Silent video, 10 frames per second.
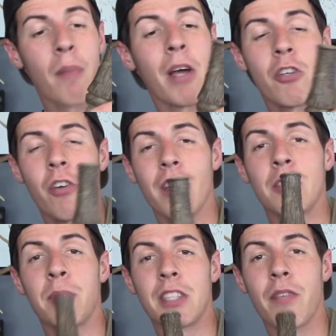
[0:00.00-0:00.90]
I'm not sure
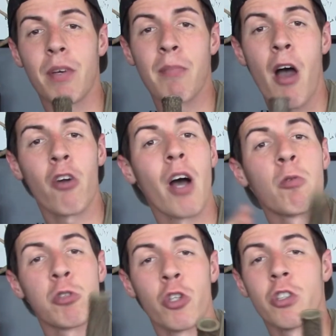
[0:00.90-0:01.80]
its specific model. I
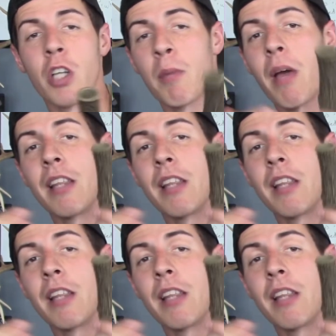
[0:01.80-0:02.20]
will search it up